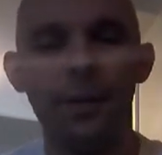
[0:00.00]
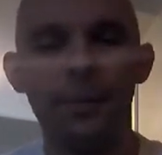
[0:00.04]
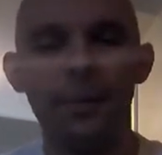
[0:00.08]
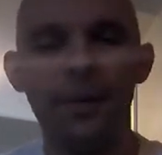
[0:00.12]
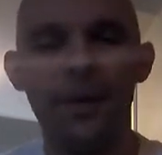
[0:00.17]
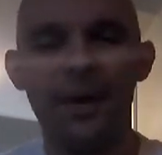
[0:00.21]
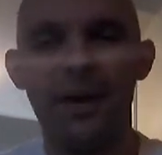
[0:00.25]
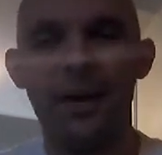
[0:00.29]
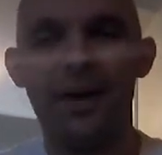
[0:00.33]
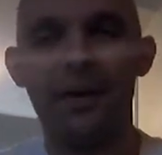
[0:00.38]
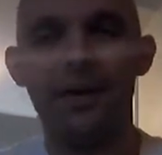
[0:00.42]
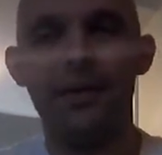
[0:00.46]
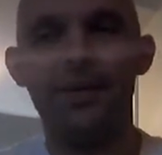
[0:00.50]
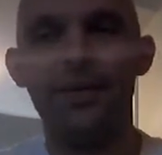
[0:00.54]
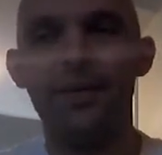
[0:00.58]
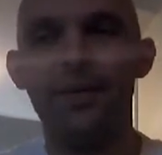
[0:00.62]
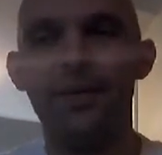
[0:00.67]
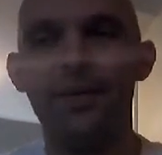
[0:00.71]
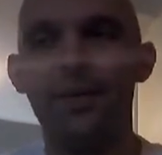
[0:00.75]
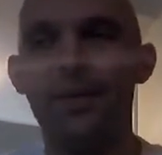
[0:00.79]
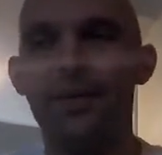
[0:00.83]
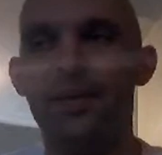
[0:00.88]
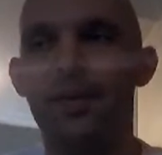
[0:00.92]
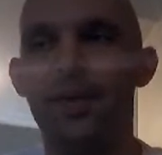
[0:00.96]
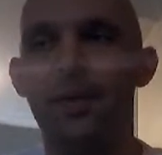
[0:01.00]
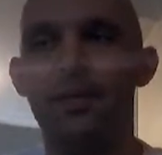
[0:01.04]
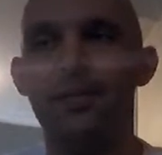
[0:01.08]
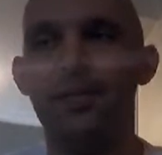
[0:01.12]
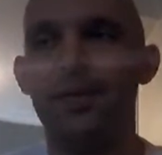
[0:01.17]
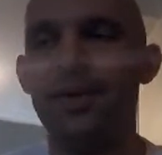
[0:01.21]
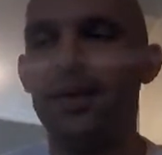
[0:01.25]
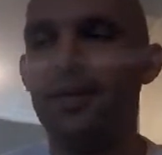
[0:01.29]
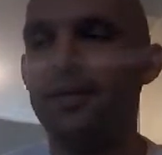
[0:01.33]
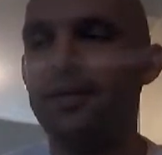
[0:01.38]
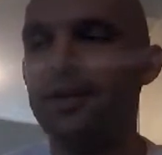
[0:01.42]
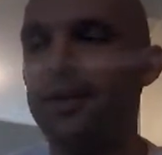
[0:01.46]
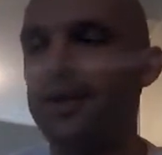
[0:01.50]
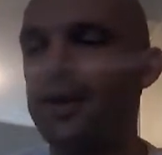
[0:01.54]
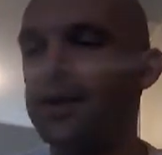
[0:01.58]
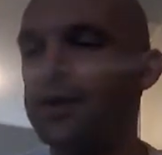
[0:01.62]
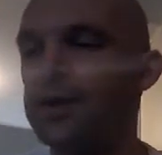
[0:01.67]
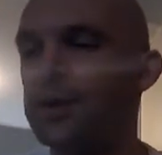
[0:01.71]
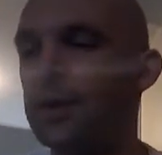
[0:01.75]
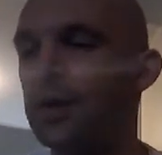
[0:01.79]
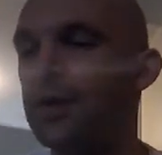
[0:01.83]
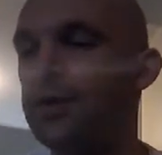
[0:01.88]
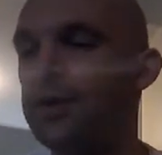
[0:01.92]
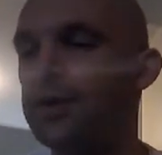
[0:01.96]
But hopefully everything I
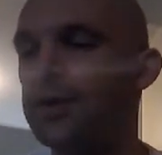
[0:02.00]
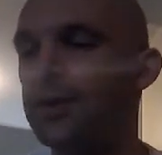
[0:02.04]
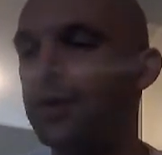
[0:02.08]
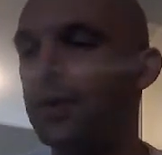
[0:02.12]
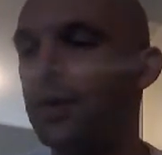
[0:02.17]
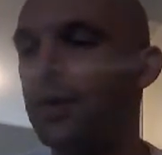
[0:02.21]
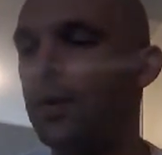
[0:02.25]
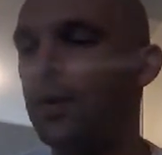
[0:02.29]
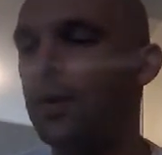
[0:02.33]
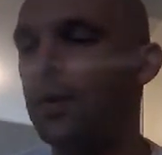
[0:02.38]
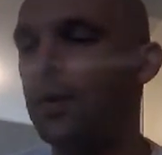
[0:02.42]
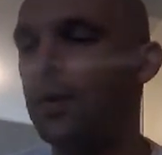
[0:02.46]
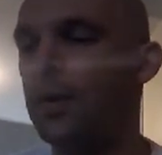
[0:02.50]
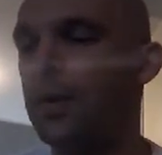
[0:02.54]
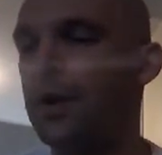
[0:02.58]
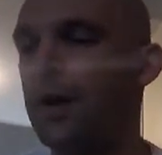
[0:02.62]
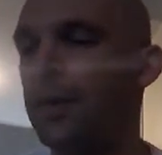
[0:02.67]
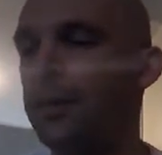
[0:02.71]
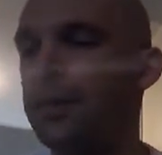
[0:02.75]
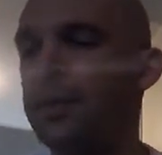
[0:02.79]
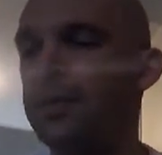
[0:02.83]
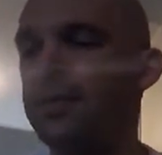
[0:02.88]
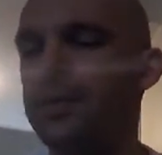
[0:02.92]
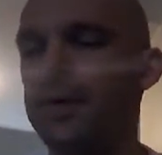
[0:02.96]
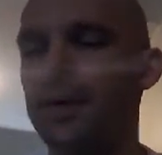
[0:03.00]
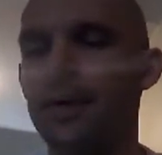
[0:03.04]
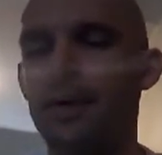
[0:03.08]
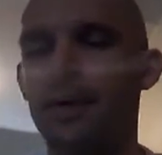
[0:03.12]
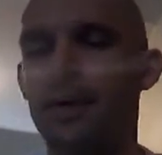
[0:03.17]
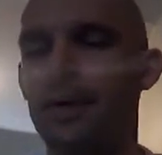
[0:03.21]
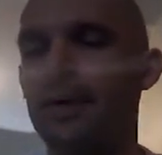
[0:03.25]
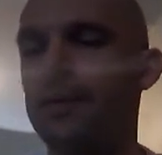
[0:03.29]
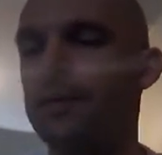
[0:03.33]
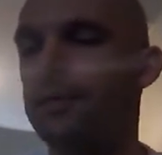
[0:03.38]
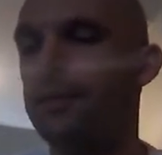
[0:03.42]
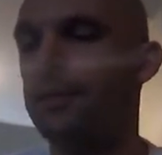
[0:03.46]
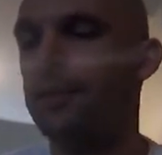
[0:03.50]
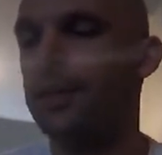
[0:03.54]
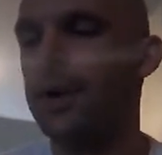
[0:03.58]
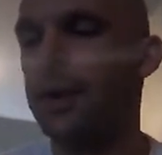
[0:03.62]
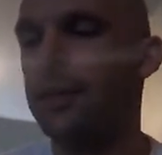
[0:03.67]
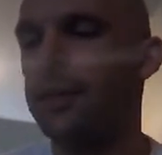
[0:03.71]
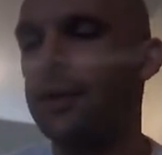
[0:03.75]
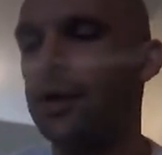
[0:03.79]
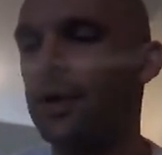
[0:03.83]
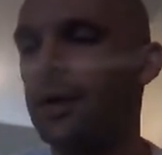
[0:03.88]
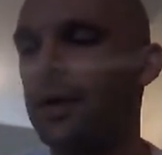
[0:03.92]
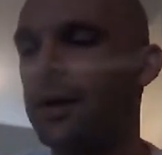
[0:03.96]
showed you will help you figure out what
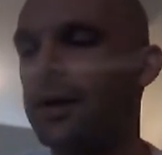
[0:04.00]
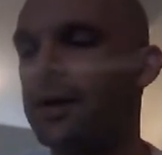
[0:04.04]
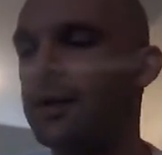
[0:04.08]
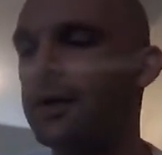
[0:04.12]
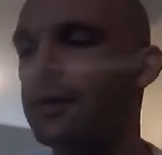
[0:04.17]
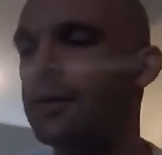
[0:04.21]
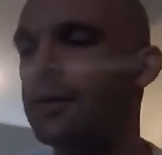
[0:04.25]
I'm doing.